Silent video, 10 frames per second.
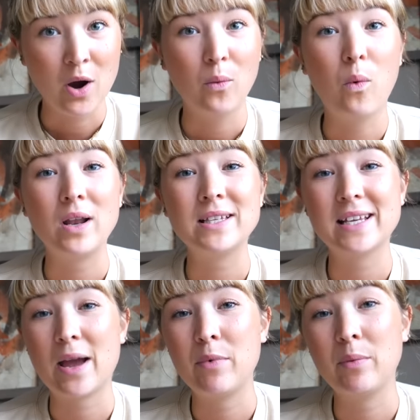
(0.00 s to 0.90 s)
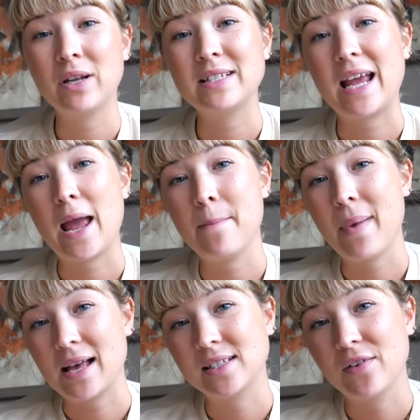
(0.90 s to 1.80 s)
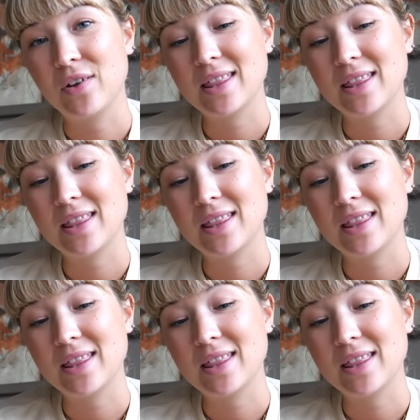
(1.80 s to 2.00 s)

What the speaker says: Once again, we want to say a massive